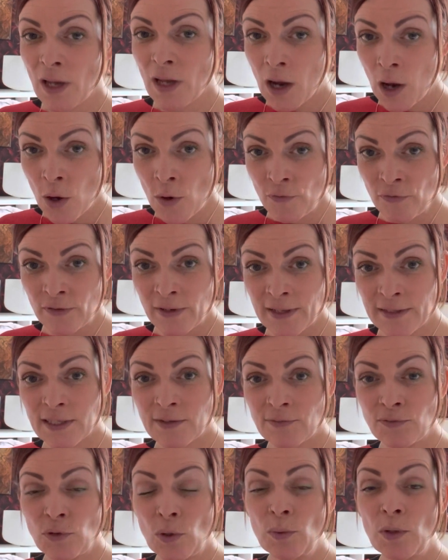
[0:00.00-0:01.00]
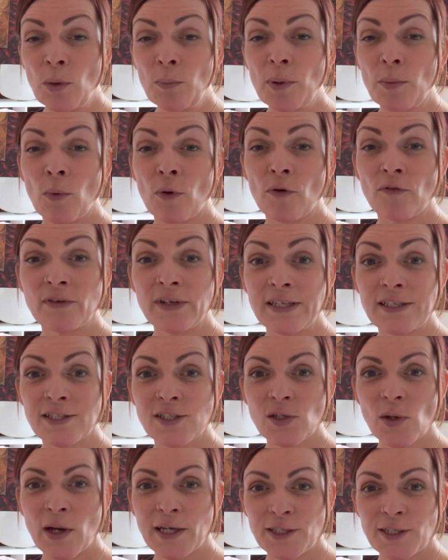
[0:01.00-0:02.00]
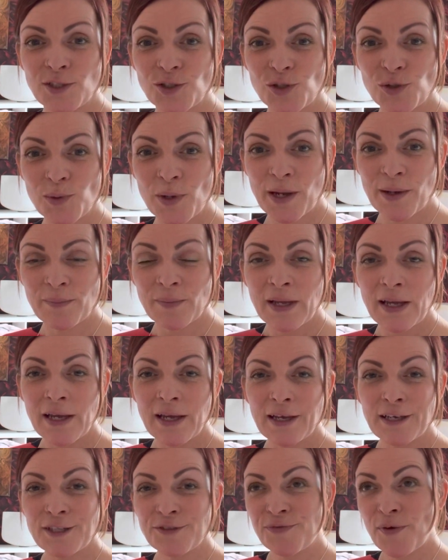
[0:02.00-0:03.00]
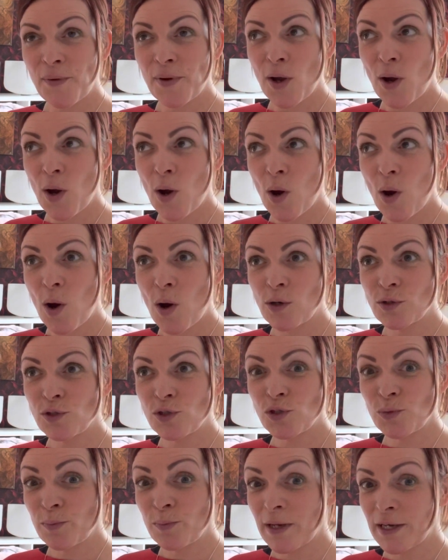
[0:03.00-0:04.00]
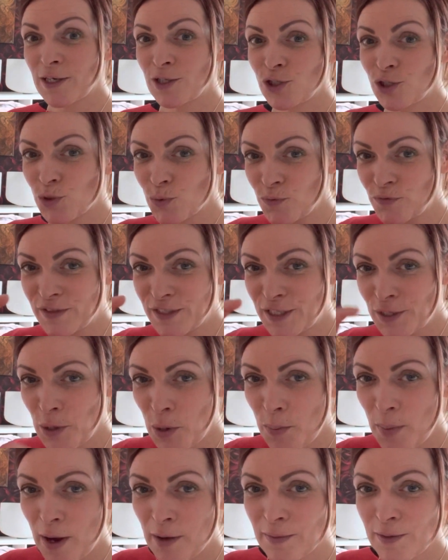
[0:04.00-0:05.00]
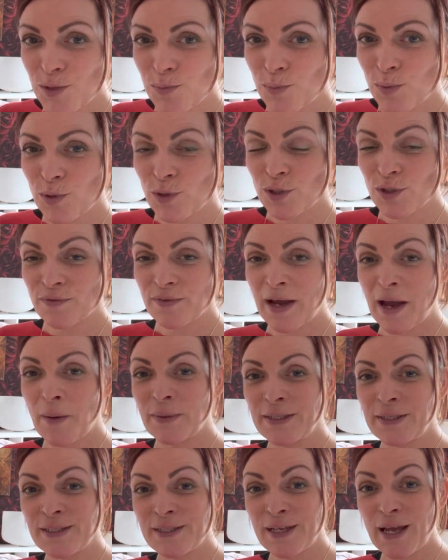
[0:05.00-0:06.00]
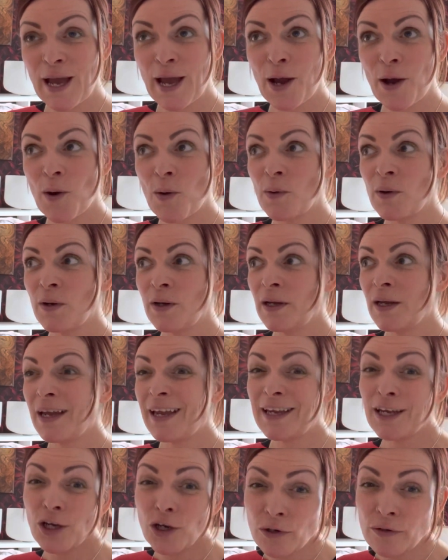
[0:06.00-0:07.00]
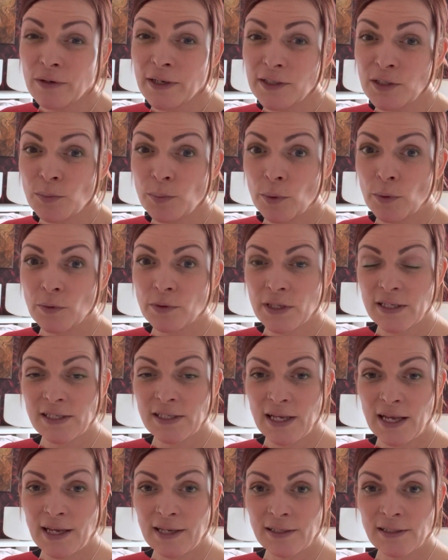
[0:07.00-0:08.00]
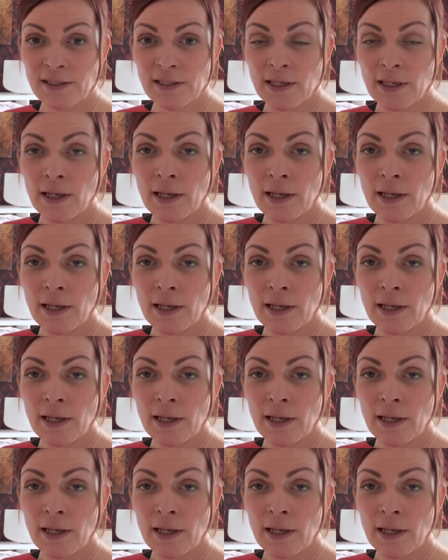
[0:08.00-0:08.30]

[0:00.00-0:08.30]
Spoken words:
Hopefully it's given you a little bit more of an insight into it. It's very hard to make a short video about this because of how incredible this is.